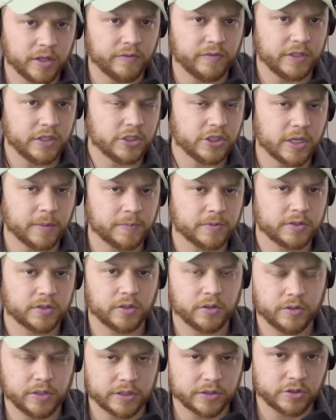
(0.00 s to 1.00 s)
of each
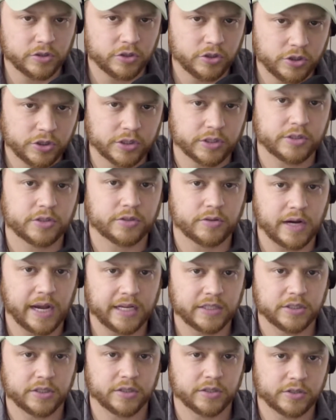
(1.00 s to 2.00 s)
episode is just
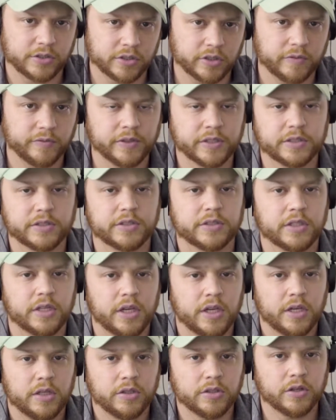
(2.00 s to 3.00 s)
scratching the surface.
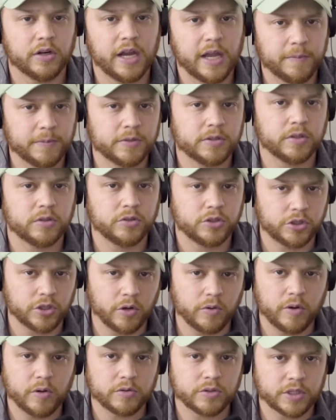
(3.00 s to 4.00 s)
Your episode
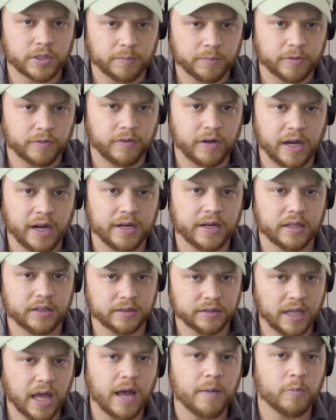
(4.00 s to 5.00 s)
show notes can provide a
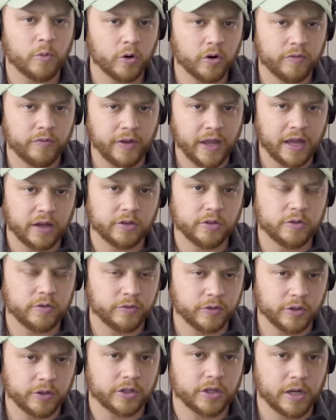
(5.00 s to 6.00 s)
lot more value
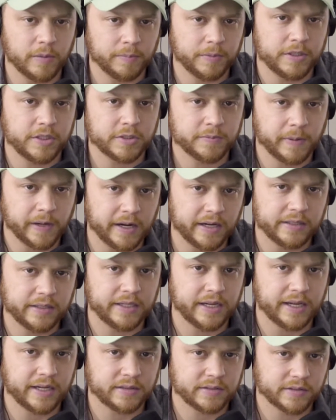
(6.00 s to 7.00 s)
for your company's
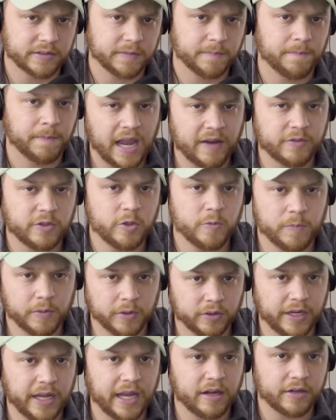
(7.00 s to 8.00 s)
podcast. After you
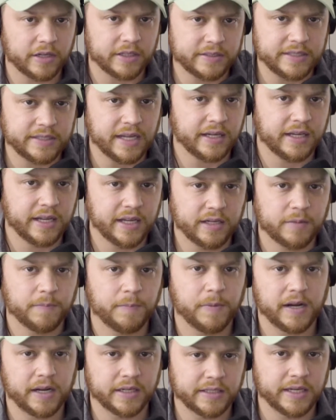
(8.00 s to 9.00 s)
build out a dedicated
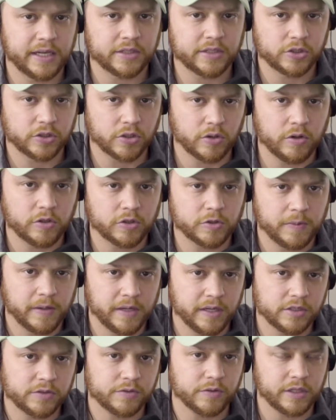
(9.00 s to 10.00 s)
podcast show notes
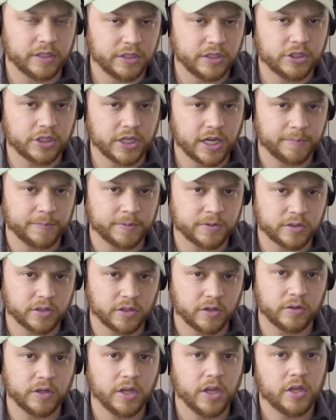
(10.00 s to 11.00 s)
page for each
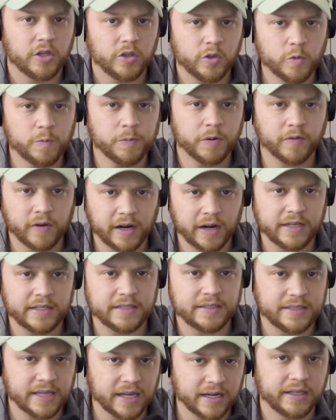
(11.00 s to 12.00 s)
episode, you provide a
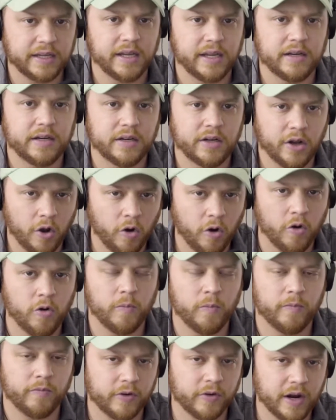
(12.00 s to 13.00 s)
dedicated
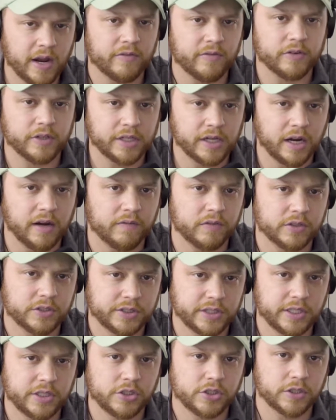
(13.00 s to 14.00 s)
home for every
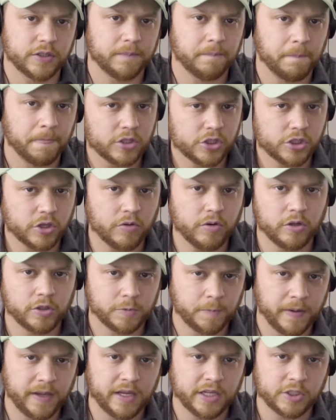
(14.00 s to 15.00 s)
conversation. The show notes
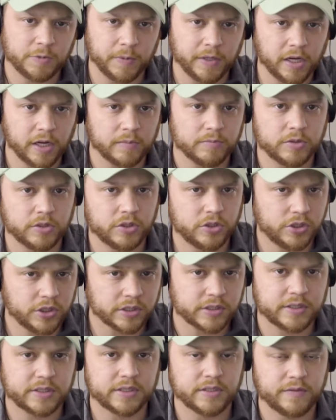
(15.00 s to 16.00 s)
page becomes
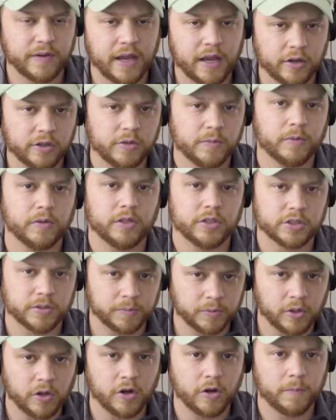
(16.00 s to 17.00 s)
just as valuable as a
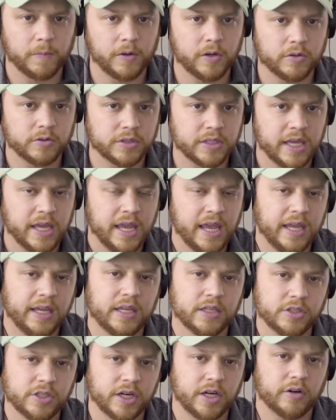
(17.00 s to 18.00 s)
blog post and
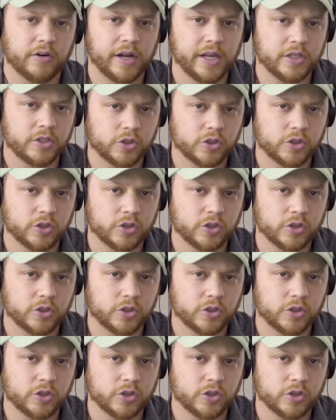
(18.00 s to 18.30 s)
can generate